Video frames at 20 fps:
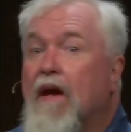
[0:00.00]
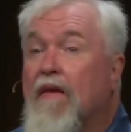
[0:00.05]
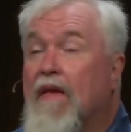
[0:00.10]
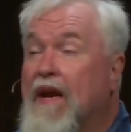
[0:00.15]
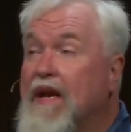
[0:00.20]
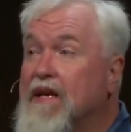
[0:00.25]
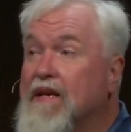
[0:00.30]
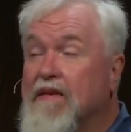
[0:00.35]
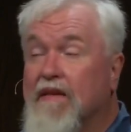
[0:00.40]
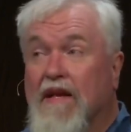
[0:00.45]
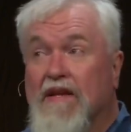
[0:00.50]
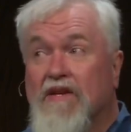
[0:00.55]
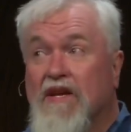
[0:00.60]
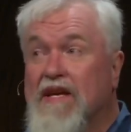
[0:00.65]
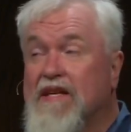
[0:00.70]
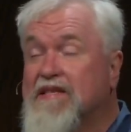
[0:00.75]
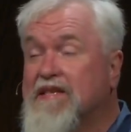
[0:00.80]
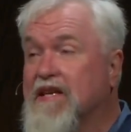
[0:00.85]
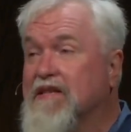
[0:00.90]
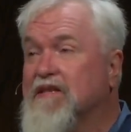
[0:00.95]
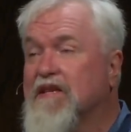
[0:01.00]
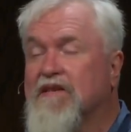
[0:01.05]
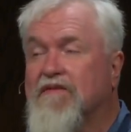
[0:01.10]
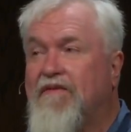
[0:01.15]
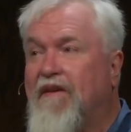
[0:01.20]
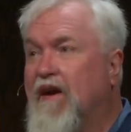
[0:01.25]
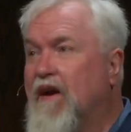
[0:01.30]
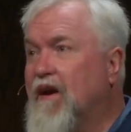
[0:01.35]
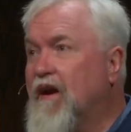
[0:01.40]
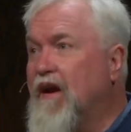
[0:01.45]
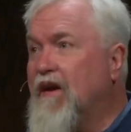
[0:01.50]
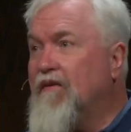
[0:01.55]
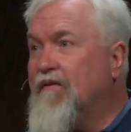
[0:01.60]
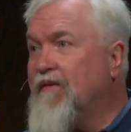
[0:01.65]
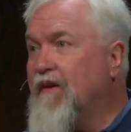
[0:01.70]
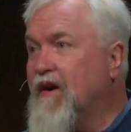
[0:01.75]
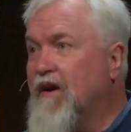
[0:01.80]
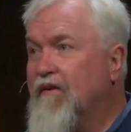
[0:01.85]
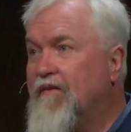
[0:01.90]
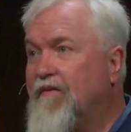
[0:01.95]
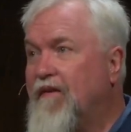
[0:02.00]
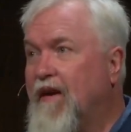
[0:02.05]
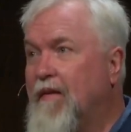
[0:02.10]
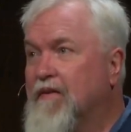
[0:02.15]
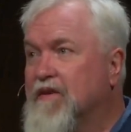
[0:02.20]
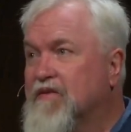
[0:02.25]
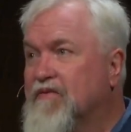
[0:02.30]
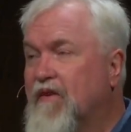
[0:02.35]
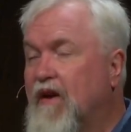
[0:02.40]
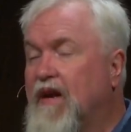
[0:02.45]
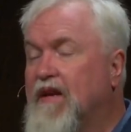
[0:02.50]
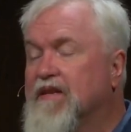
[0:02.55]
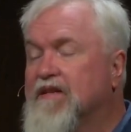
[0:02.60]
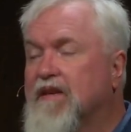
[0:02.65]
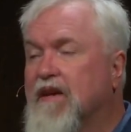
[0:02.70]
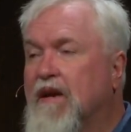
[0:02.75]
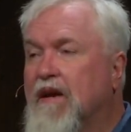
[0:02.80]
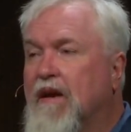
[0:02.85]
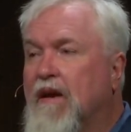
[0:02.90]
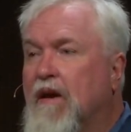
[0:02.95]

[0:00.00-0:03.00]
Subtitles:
Then he says this very, very famous phrase,